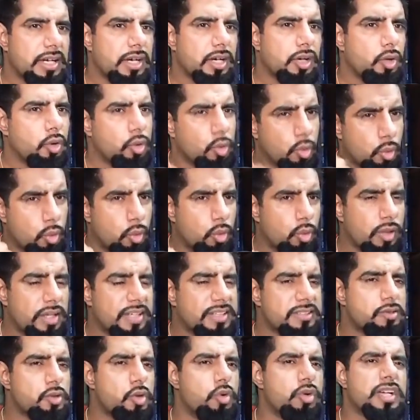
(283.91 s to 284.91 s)
who
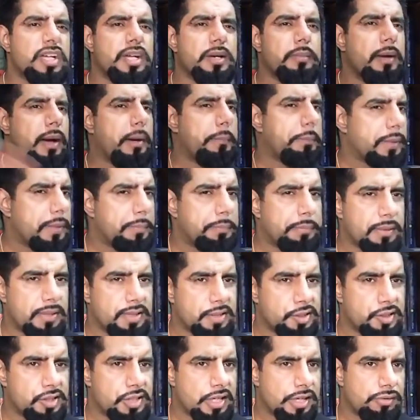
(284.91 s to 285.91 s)
is talking about people
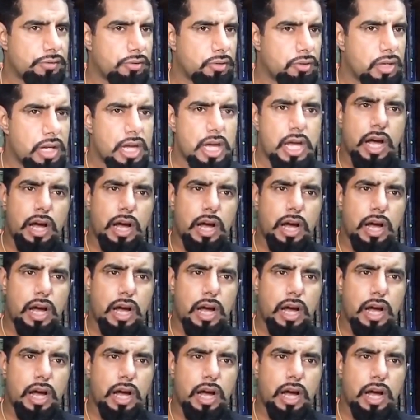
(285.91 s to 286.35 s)
in general.